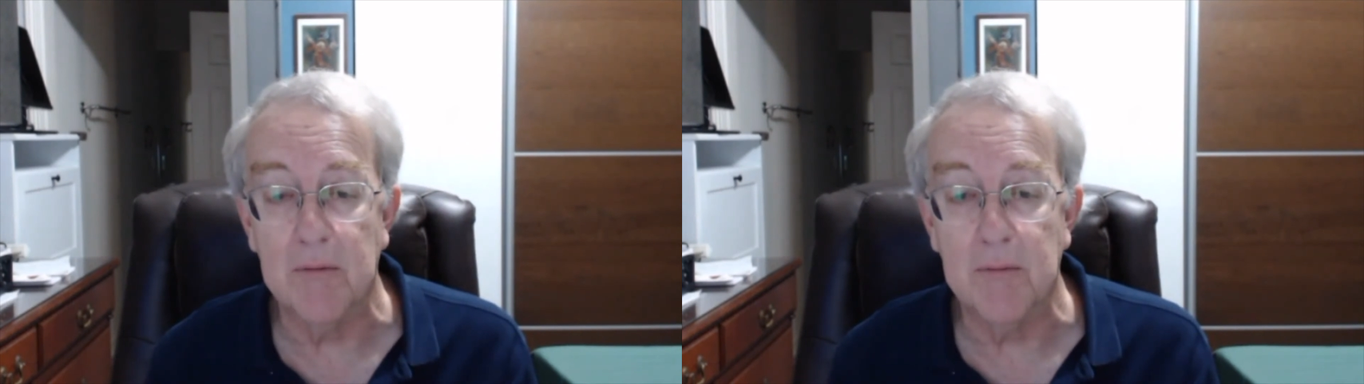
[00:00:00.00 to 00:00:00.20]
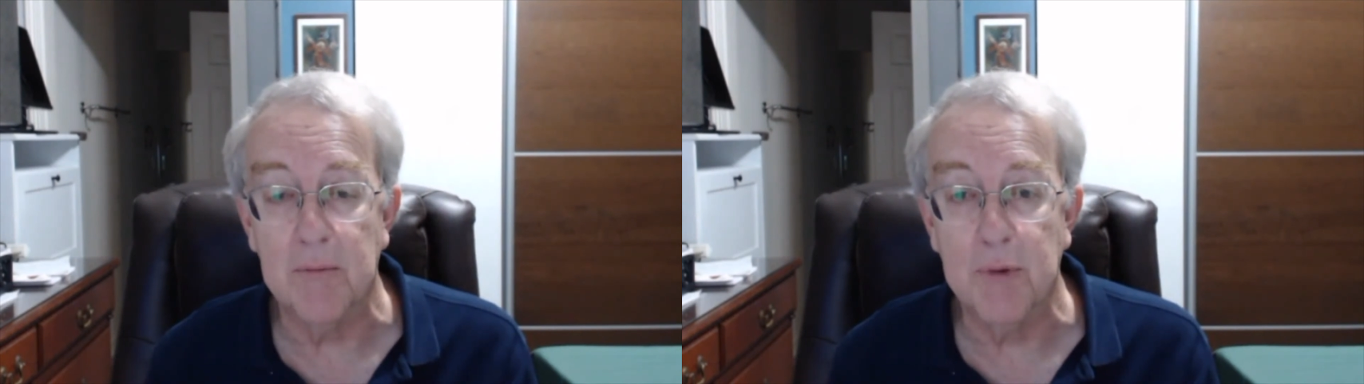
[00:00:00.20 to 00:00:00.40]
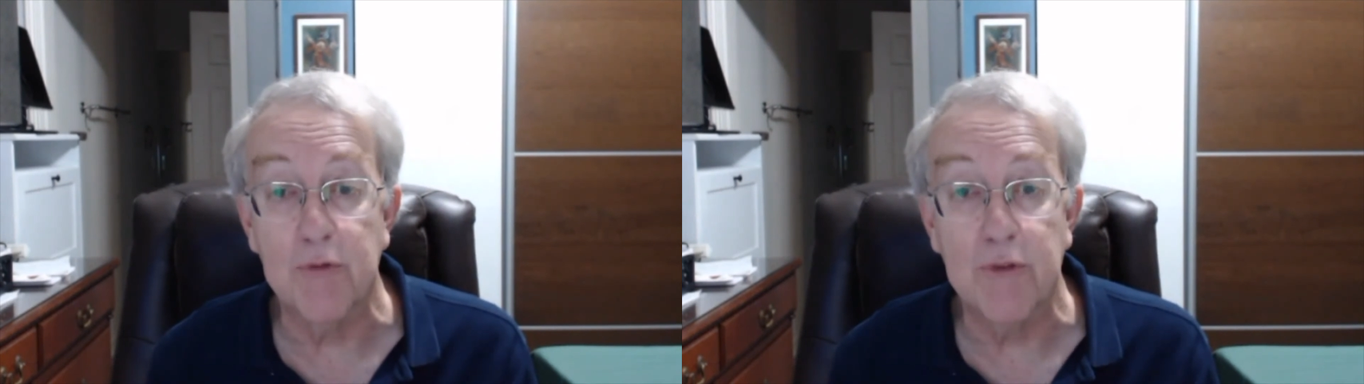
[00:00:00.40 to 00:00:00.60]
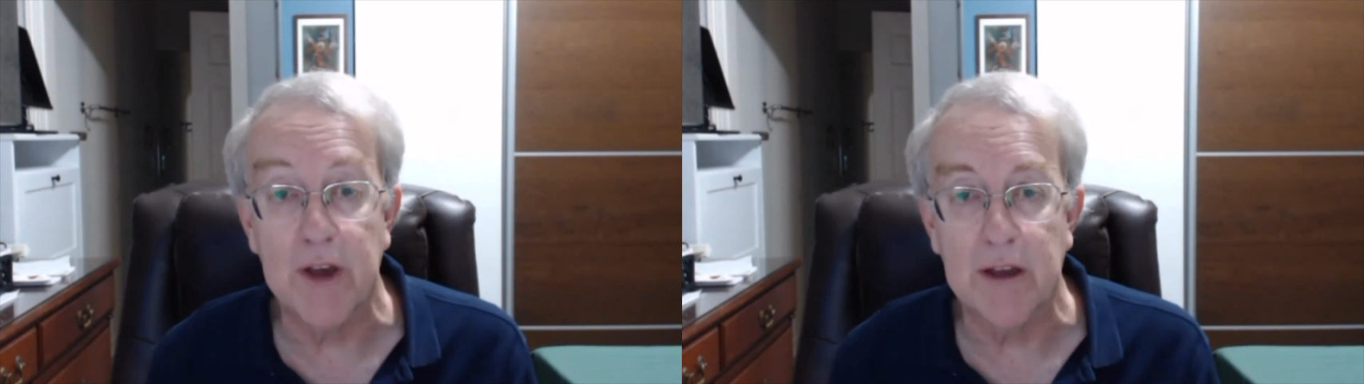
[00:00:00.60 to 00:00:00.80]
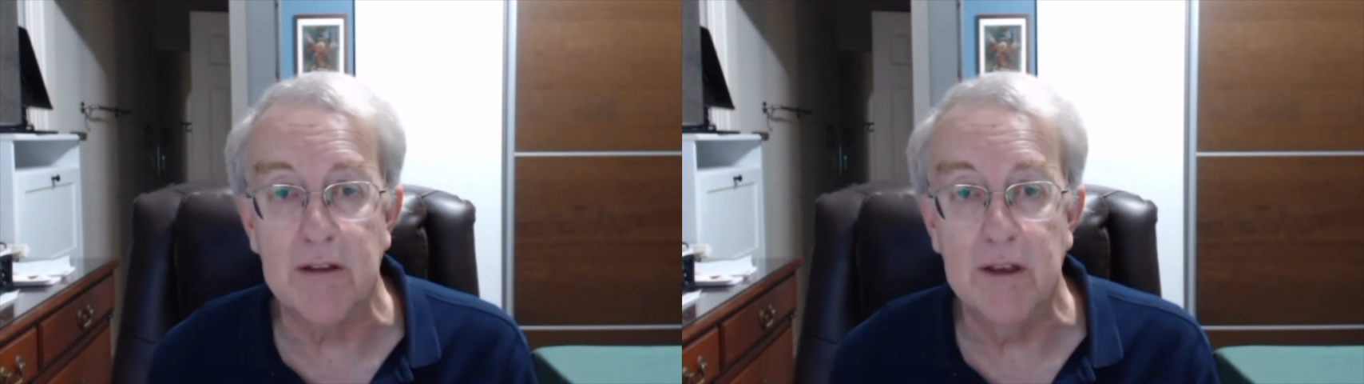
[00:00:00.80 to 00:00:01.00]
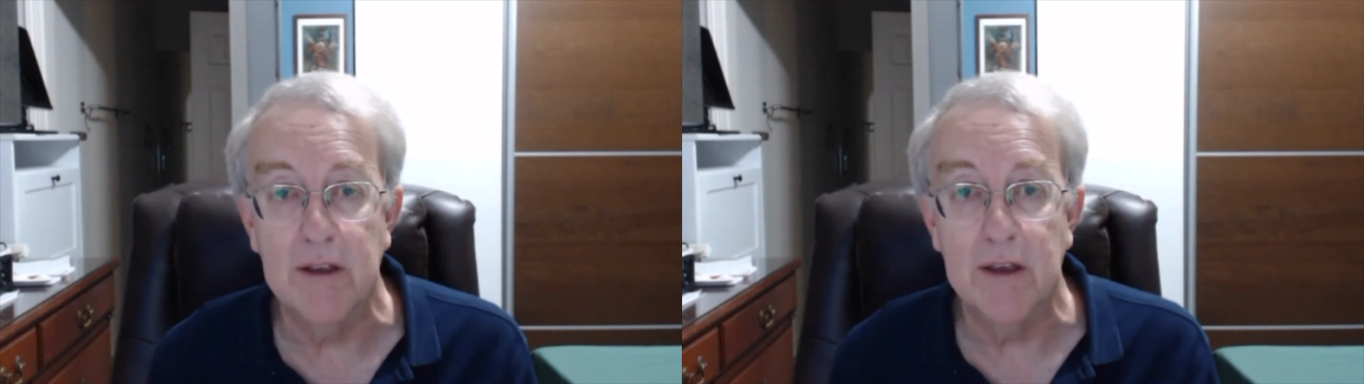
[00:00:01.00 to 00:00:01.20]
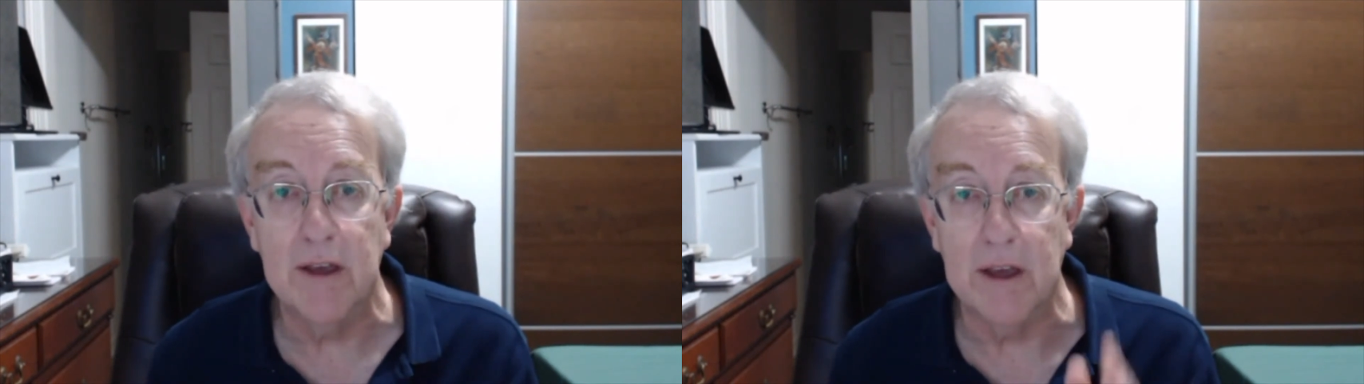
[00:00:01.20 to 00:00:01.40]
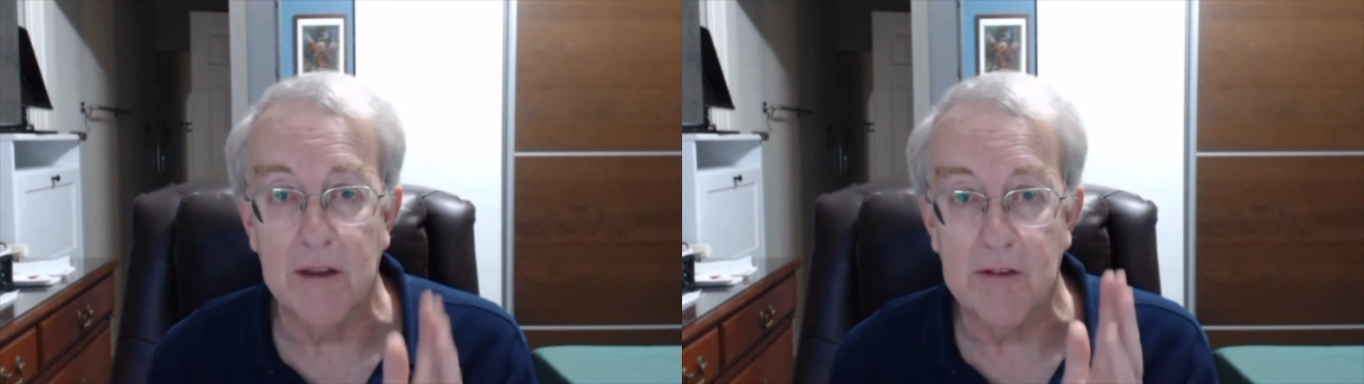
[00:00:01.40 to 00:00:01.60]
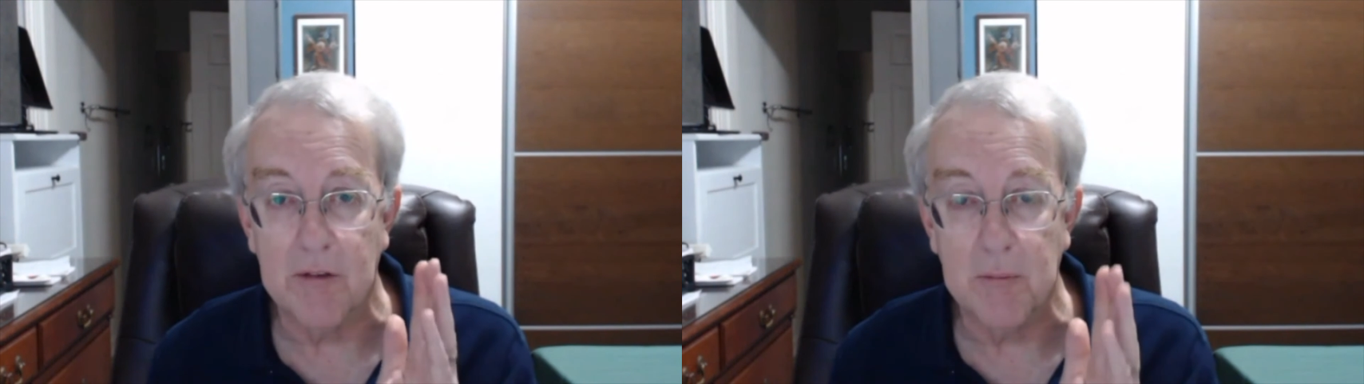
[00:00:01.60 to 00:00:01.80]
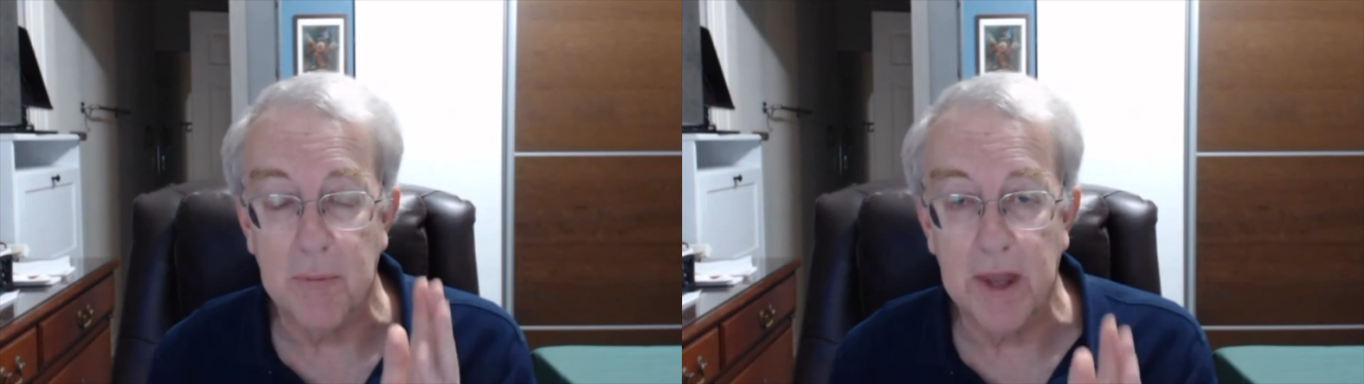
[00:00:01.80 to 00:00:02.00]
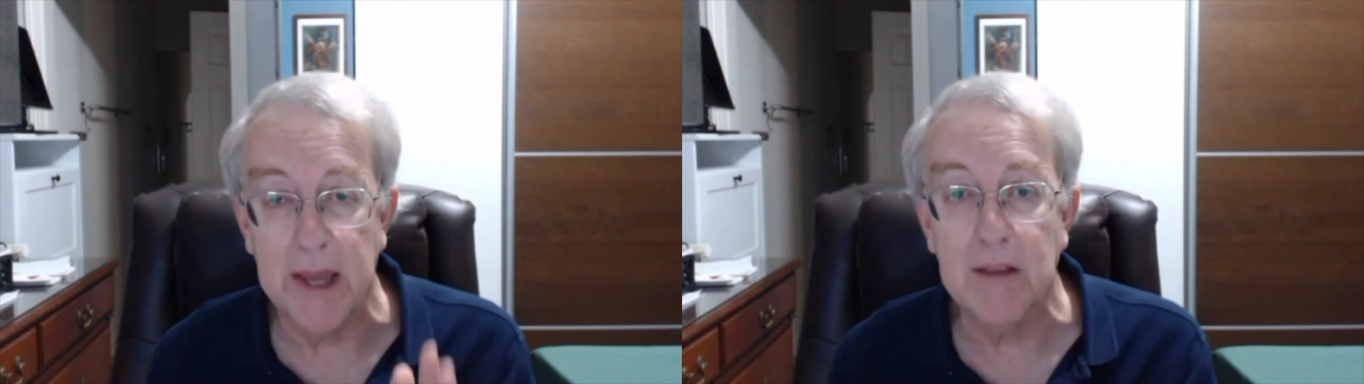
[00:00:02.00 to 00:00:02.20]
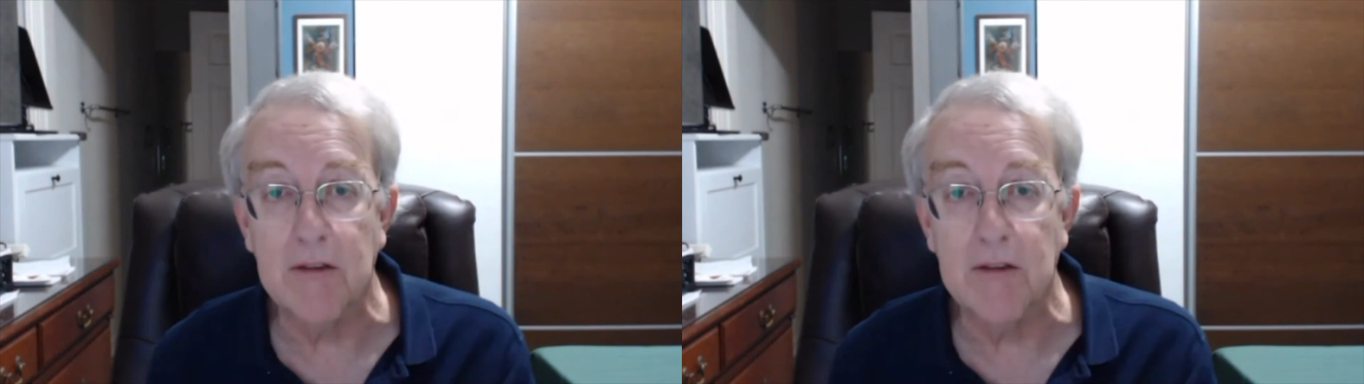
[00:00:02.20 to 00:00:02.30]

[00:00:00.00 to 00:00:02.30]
perfect is playing